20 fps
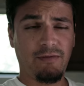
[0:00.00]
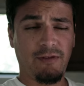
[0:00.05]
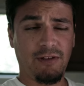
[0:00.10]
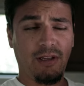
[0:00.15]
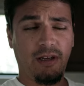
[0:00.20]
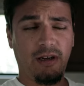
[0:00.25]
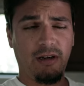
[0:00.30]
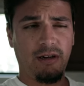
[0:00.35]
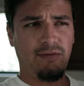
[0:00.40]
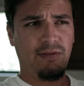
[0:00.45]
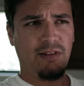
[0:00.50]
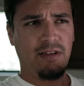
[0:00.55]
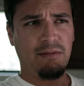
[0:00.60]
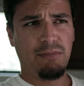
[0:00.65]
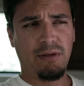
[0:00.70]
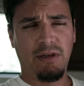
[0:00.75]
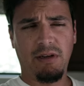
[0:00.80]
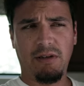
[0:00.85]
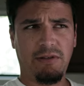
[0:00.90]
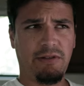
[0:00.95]
photography,
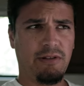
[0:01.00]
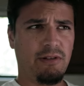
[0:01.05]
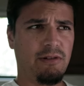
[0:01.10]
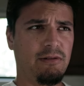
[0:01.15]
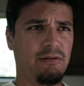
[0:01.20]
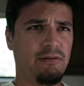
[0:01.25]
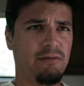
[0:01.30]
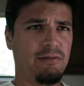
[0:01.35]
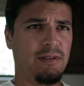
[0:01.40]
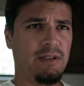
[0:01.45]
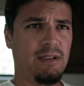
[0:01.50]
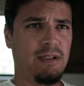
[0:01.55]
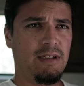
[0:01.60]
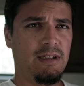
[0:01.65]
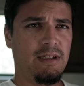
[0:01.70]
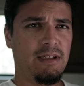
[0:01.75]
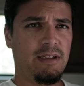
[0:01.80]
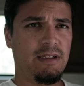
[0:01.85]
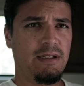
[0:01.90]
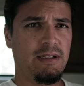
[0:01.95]
but also
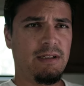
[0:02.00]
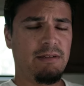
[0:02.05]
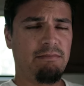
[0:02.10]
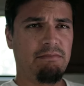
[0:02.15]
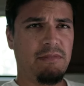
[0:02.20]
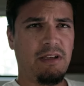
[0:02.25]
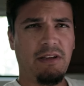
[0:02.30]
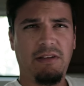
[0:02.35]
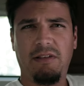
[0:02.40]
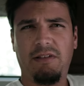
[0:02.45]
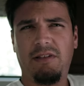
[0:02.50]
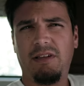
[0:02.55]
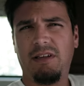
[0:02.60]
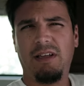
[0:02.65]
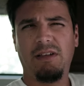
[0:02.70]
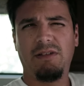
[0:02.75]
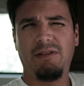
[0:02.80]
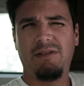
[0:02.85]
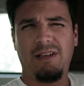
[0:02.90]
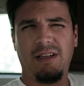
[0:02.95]
it's just an
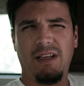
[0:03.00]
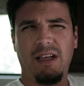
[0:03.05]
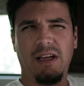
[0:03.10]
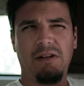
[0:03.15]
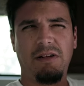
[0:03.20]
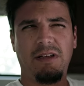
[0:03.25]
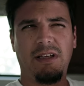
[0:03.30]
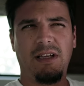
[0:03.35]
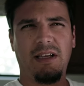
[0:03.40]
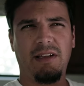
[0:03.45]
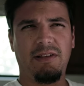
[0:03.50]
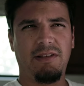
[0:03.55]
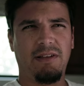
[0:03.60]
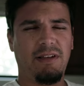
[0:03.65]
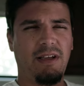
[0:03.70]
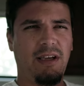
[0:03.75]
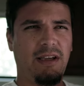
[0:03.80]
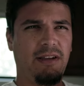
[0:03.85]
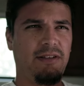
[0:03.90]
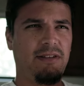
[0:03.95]
interesting area. It has a
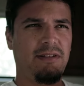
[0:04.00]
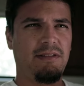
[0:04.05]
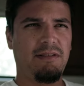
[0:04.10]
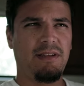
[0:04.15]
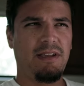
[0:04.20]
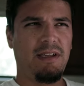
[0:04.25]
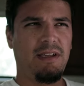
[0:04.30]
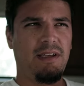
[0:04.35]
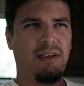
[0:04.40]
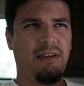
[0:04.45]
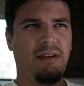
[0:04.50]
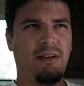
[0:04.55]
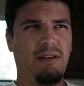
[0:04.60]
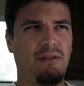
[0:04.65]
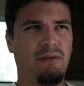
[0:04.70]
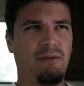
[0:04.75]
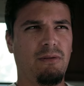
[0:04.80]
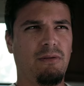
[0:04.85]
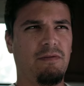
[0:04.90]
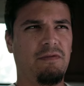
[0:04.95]
nice
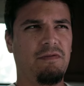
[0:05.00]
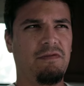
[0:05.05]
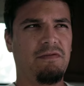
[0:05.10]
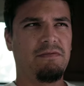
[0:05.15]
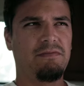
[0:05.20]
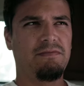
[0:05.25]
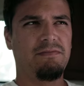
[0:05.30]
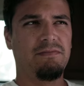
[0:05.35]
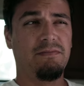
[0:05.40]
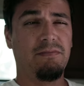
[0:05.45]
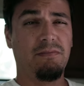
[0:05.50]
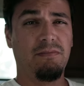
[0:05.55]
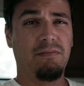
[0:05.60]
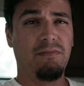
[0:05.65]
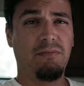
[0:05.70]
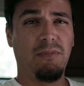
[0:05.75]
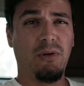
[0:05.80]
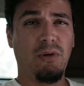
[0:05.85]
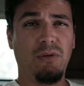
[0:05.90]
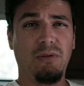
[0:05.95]
sort of
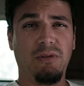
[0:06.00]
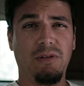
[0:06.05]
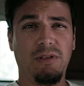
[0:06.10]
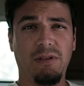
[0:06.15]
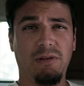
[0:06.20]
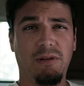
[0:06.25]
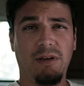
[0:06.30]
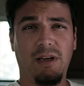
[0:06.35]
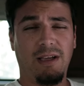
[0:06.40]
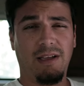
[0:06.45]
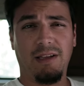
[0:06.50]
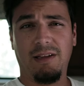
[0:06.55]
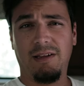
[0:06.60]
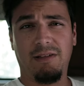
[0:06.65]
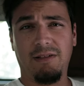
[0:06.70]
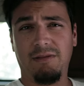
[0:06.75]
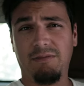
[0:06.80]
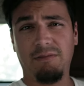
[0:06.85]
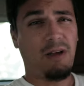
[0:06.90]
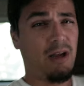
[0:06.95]
mood to it, I
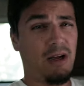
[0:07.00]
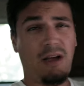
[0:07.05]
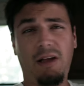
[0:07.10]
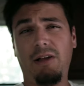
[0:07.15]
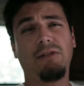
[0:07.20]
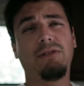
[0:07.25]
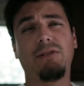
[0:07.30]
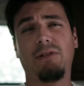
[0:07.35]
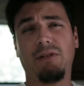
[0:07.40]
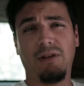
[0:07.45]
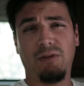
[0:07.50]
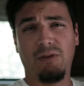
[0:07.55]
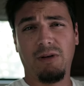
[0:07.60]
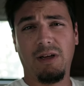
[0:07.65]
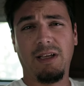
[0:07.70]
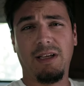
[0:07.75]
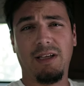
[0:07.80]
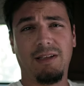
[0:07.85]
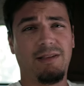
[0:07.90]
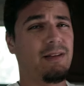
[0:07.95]
guess. I'll show you when I
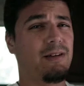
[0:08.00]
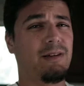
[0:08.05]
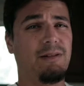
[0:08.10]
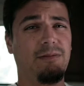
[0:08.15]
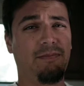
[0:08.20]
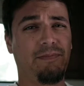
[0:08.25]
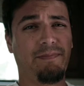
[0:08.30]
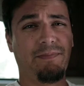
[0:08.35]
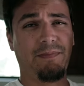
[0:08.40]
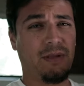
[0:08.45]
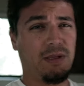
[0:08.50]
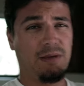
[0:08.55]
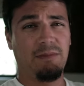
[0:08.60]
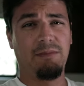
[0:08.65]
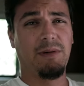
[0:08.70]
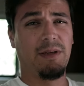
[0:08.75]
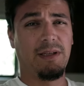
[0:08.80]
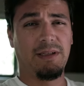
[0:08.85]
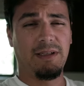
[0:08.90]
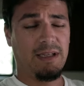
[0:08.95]
get there.
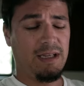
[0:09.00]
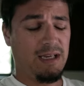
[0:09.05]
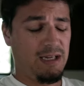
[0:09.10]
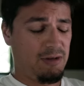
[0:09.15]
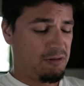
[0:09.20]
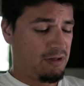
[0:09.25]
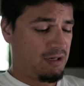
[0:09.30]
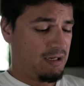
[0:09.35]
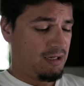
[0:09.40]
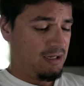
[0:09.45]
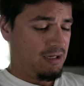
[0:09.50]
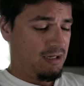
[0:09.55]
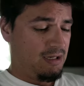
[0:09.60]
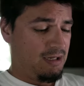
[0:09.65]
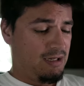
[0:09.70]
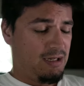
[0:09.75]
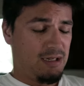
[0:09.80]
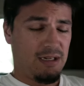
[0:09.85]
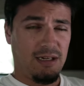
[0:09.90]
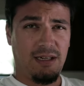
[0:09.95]
But anyway,
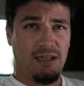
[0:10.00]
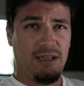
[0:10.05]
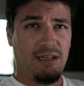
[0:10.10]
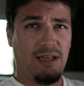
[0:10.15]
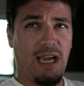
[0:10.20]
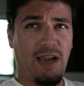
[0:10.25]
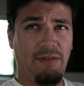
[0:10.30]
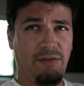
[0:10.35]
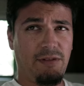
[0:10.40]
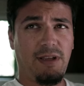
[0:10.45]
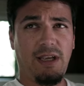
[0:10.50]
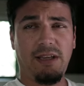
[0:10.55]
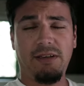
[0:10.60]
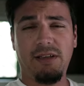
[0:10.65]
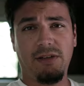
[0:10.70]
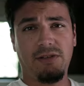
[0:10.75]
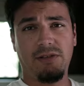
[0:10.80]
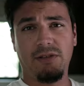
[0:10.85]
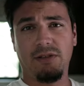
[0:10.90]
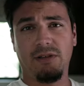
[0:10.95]
uh, after that,
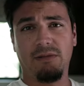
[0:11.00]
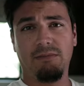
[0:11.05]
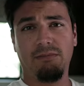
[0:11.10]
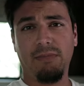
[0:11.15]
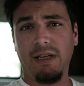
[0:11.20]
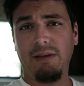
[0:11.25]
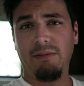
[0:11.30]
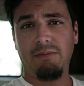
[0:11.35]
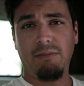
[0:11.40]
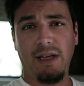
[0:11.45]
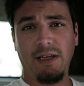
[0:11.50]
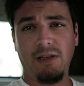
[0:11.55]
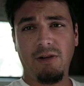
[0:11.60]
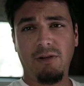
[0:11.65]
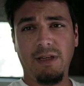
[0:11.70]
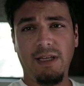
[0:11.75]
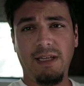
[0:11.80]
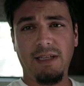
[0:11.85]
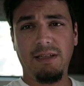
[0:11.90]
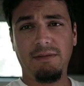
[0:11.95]
not sure. May, might go
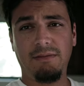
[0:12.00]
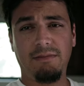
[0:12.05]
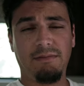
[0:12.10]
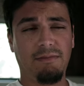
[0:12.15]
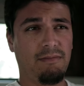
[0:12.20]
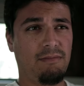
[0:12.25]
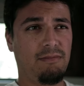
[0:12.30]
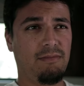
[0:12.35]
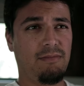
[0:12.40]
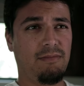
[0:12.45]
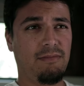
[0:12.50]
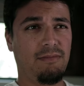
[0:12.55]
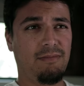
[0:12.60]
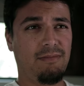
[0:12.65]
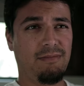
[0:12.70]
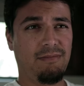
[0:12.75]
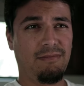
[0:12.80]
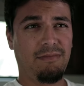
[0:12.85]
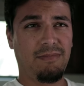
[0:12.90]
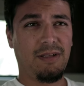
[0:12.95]
eat.
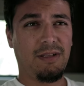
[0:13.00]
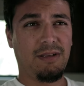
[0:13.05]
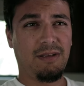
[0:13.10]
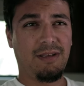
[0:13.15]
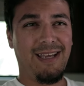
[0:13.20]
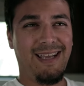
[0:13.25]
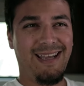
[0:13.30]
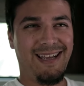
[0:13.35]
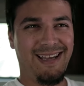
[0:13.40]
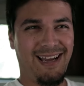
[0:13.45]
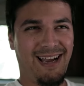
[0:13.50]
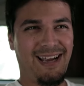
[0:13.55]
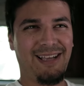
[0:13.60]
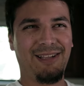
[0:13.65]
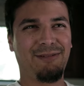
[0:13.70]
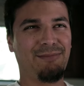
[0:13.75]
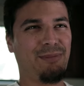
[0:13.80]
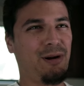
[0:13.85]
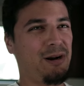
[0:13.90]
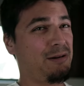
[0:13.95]
The
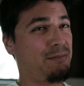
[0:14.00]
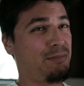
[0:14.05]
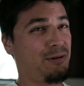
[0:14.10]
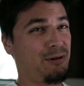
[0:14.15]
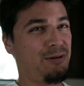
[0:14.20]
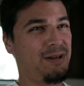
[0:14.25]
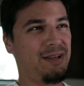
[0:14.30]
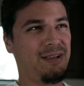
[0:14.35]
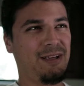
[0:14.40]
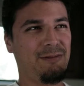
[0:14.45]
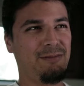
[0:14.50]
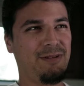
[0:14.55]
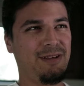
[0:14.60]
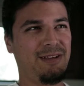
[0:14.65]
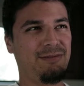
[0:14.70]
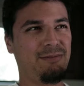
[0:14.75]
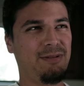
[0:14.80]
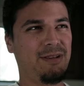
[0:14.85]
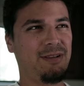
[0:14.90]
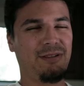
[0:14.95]
Highland Park Brewing Company
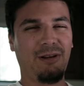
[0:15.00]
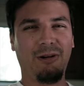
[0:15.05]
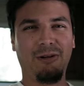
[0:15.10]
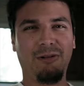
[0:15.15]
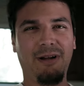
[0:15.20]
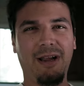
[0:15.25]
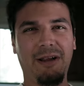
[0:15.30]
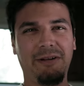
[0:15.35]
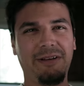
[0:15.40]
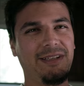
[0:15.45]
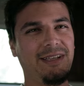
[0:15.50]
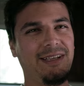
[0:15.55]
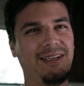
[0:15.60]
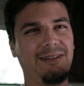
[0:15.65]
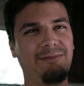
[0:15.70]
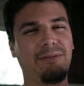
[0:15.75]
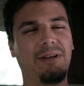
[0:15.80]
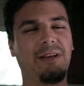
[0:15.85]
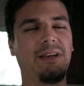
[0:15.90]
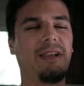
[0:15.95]
has been thrown around
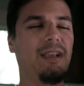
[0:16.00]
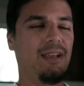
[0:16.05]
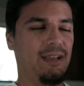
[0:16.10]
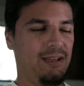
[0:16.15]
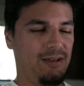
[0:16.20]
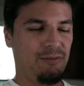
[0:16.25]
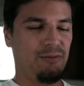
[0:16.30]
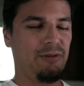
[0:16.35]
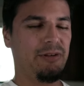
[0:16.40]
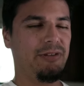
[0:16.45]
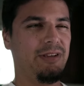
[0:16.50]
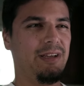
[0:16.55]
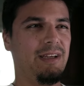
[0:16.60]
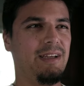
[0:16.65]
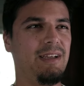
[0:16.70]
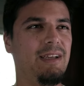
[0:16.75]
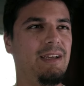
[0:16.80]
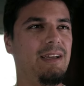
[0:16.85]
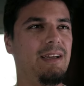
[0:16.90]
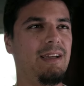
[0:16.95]
again, but we'll see.
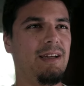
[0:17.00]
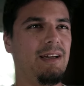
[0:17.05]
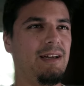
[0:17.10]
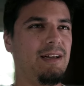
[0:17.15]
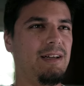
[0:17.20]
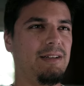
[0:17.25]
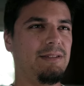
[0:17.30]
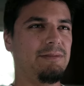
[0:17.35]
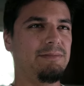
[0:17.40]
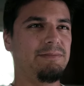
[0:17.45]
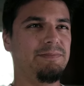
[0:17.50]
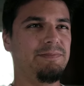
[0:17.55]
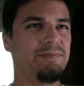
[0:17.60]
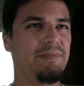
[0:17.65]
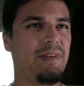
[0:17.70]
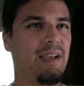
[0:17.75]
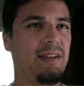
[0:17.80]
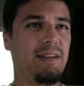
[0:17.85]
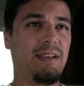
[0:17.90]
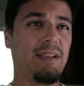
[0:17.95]
Um,
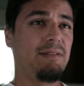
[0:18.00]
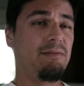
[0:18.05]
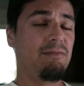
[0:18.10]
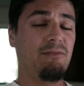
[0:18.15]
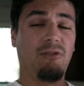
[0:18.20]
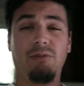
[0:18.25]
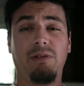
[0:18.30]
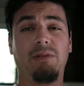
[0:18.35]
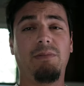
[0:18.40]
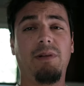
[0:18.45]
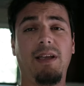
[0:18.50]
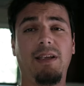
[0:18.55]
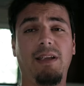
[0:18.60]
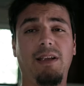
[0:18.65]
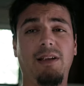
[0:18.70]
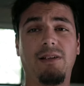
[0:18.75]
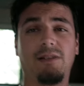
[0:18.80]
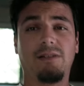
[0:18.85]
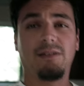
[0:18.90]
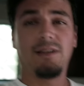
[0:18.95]
and then we'll be back here,